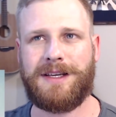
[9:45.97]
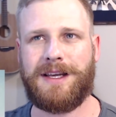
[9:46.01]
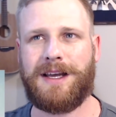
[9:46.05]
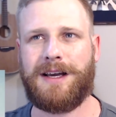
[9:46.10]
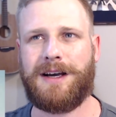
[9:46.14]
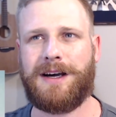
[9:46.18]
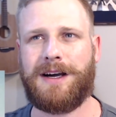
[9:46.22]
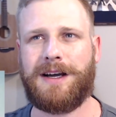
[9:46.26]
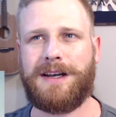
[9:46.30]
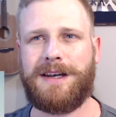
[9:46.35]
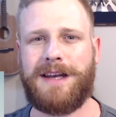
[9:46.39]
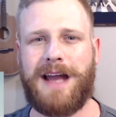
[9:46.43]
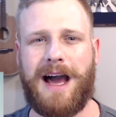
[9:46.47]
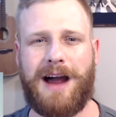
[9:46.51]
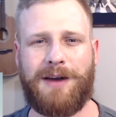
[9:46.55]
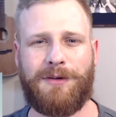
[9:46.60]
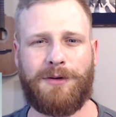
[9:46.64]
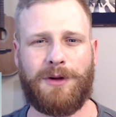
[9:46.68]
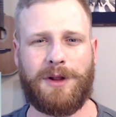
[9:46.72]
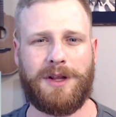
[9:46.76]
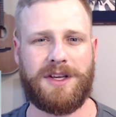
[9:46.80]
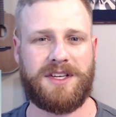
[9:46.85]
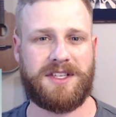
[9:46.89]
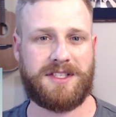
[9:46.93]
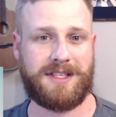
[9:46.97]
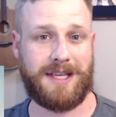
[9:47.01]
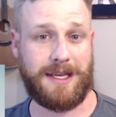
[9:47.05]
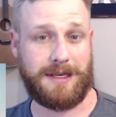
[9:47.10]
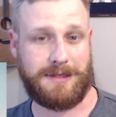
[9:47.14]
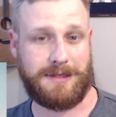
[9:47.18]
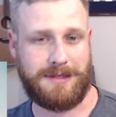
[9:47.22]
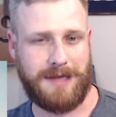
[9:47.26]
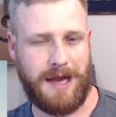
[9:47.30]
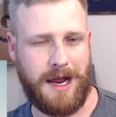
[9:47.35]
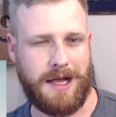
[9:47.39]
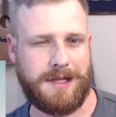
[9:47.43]
not really just
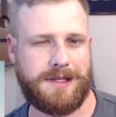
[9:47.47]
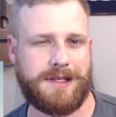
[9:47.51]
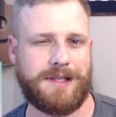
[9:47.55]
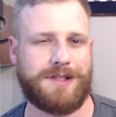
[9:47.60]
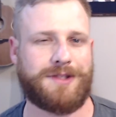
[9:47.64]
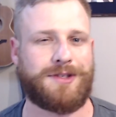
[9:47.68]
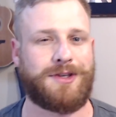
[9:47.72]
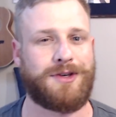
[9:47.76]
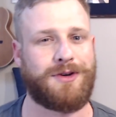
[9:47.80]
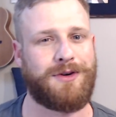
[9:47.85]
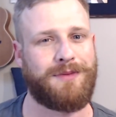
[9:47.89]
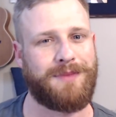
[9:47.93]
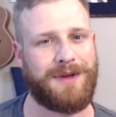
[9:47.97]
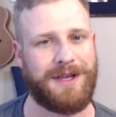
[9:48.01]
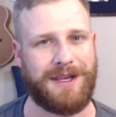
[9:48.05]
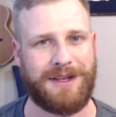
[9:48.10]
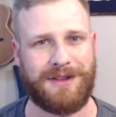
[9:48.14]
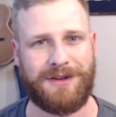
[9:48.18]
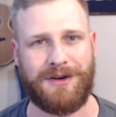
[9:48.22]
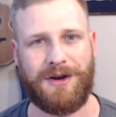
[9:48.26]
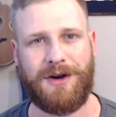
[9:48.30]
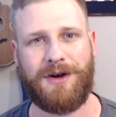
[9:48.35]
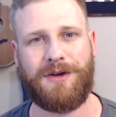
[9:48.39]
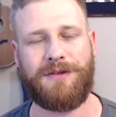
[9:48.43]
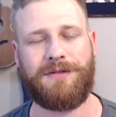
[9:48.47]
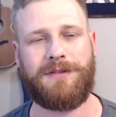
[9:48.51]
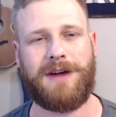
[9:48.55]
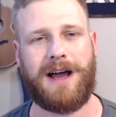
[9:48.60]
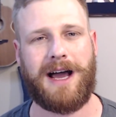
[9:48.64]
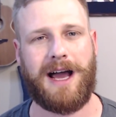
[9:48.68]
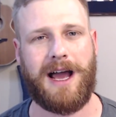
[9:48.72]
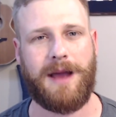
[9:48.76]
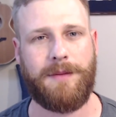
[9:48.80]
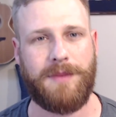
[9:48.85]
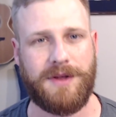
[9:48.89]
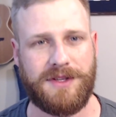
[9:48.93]
like dancing to and being in their own
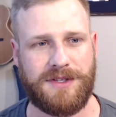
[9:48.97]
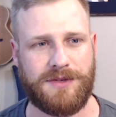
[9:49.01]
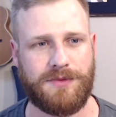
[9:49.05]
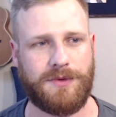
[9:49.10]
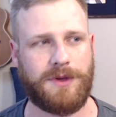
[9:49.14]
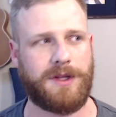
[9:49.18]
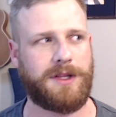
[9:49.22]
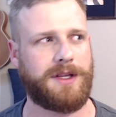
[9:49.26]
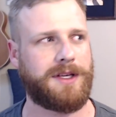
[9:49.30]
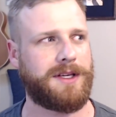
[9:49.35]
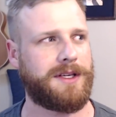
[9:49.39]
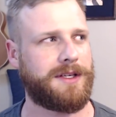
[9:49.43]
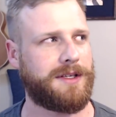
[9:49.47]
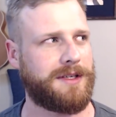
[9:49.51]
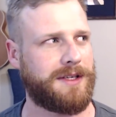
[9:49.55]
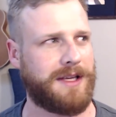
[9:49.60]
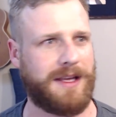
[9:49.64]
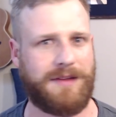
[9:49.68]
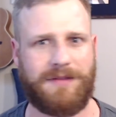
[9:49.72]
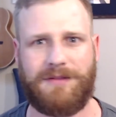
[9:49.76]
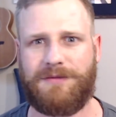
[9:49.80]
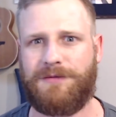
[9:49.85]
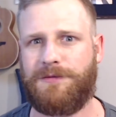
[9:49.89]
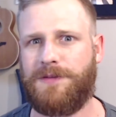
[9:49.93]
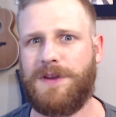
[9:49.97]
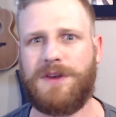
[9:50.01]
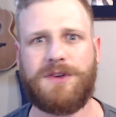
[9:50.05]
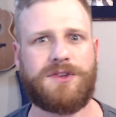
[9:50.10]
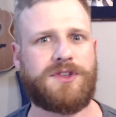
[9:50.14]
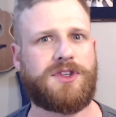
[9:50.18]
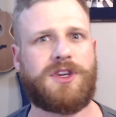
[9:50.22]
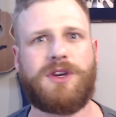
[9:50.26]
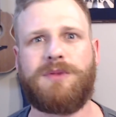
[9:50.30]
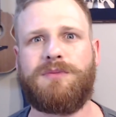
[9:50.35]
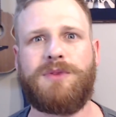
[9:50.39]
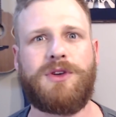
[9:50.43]
vibe. It
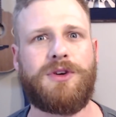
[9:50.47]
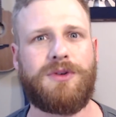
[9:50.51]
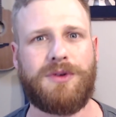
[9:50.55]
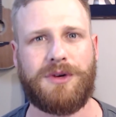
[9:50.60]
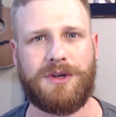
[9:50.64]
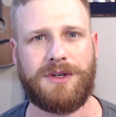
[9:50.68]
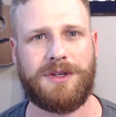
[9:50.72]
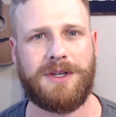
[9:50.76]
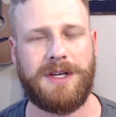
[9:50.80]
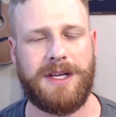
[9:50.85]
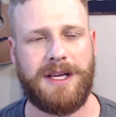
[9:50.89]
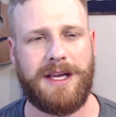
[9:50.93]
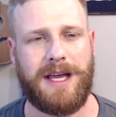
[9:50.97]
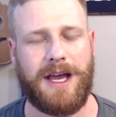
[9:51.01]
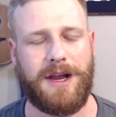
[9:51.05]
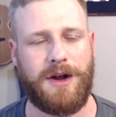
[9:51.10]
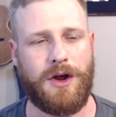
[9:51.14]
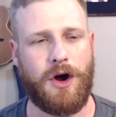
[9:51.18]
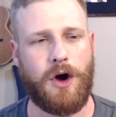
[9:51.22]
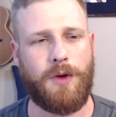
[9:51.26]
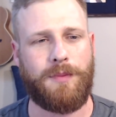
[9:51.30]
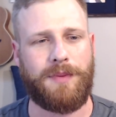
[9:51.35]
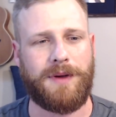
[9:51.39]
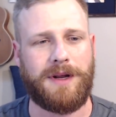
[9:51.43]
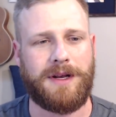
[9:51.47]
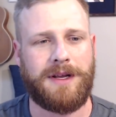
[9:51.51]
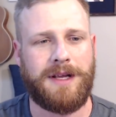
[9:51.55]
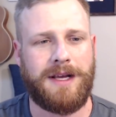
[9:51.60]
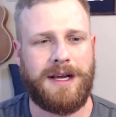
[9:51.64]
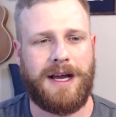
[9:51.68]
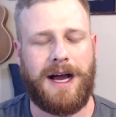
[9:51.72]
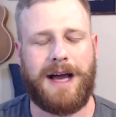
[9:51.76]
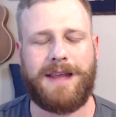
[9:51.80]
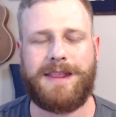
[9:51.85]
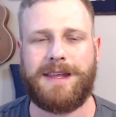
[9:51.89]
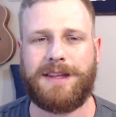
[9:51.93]
feels communal and open.
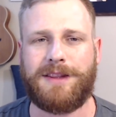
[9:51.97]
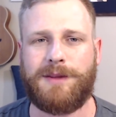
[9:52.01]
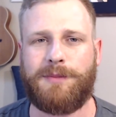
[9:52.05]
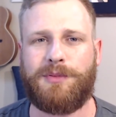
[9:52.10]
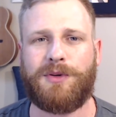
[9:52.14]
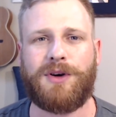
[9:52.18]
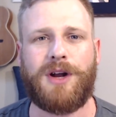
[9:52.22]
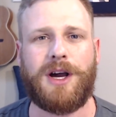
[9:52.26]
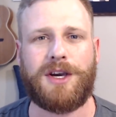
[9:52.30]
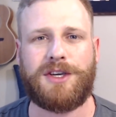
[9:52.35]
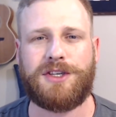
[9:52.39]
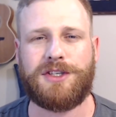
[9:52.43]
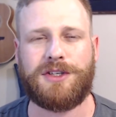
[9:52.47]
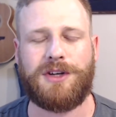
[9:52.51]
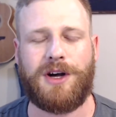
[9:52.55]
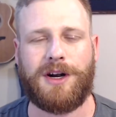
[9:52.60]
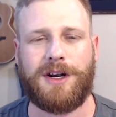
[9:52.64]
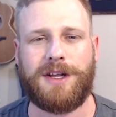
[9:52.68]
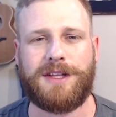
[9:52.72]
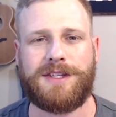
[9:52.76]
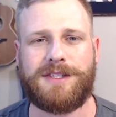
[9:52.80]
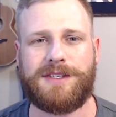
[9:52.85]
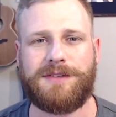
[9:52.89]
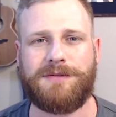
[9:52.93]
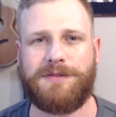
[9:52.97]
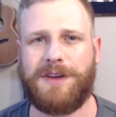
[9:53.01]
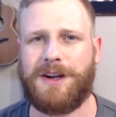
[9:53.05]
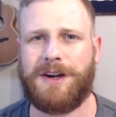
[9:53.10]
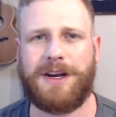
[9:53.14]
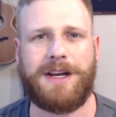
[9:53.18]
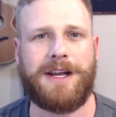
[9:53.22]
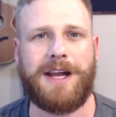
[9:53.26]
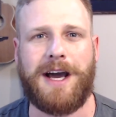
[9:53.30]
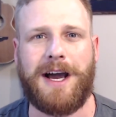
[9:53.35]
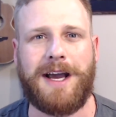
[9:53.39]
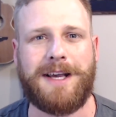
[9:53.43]
I think the production on it's
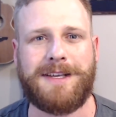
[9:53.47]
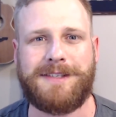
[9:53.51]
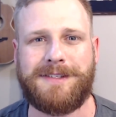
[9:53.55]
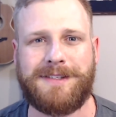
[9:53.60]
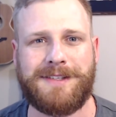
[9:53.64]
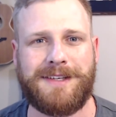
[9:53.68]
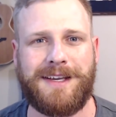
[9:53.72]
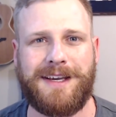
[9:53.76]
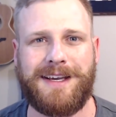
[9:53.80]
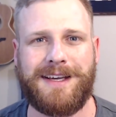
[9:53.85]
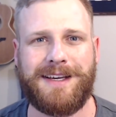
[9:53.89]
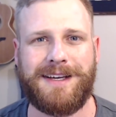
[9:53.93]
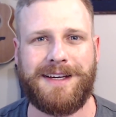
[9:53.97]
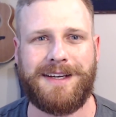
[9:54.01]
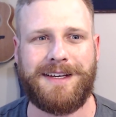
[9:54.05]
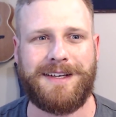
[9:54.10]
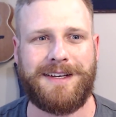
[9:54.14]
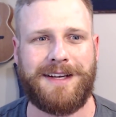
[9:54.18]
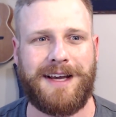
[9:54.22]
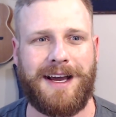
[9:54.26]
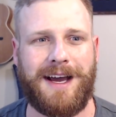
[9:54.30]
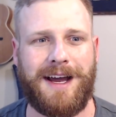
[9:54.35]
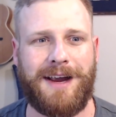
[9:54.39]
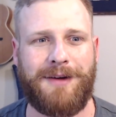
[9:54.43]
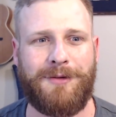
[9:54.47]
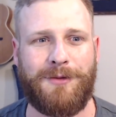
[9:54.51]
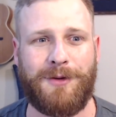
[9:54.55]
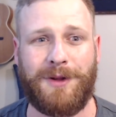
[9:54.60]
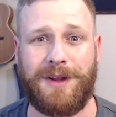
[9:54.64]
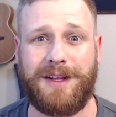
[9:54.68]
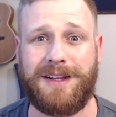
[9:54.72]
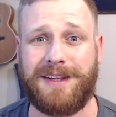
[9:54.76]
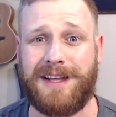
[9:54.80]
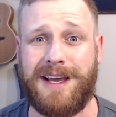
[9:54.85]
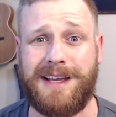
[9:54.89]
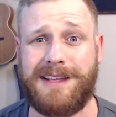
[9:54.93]
very nice, and I
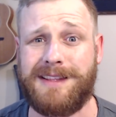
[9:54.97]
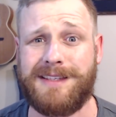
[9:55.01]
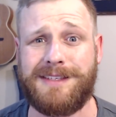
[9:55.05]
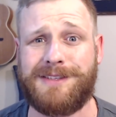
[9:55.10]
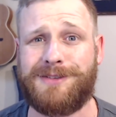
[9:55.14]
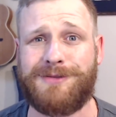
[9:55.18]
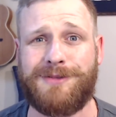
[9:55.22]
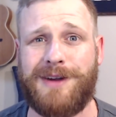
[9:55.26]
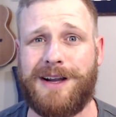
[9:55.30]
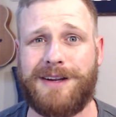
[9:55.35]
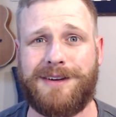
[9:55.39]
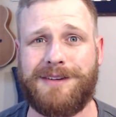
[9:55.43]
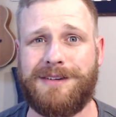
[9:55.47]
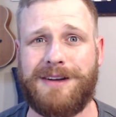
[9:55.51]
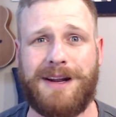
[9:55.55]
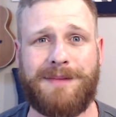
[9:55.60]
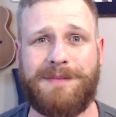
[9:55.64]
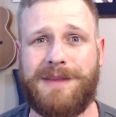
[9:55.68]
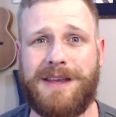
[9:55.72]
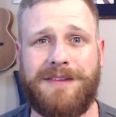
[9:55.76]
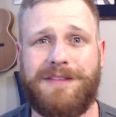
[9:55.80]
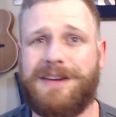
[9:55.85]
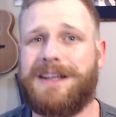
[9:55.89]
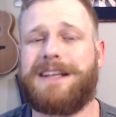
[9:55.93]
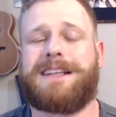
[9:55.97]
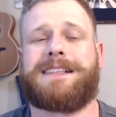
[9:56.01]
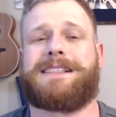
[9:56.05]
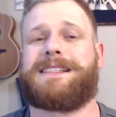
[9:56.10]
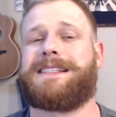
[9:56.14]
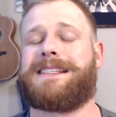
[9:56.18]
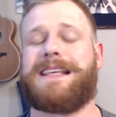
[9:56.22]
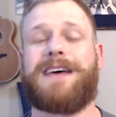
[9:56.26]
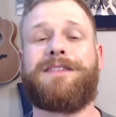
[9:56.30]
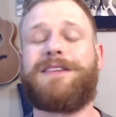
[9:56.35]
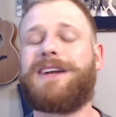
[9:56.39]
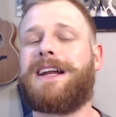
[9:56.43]
really like this record. I'm giving it a
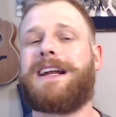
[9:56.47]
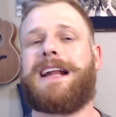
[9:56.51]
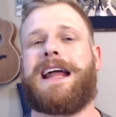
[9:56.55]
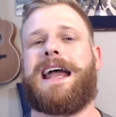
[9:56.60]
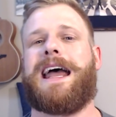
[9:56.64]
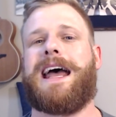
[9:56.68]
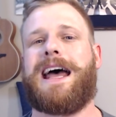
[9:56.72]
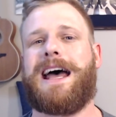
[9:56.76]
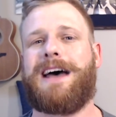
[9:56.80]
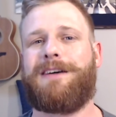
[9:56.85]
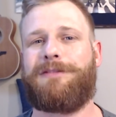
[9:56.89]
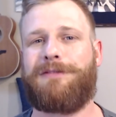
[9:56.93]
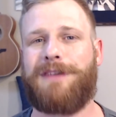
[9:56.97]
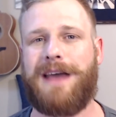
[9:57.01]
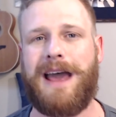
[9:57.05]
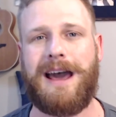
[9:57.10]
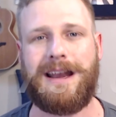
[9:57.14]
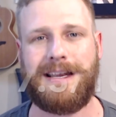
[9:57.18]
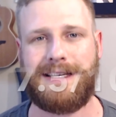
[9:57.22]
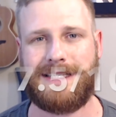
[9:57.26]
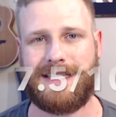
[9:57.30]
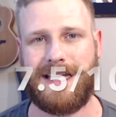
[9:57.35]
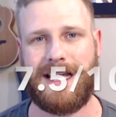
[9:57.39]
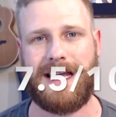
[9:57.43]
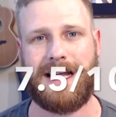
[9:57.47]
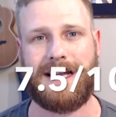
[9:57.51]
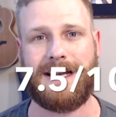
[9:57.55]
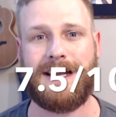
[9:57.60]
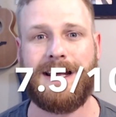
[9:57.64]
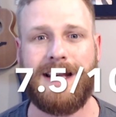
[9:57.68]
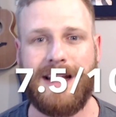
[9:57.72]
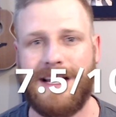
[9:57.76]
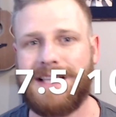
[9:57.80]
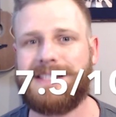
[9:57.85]
7.5 out of 10.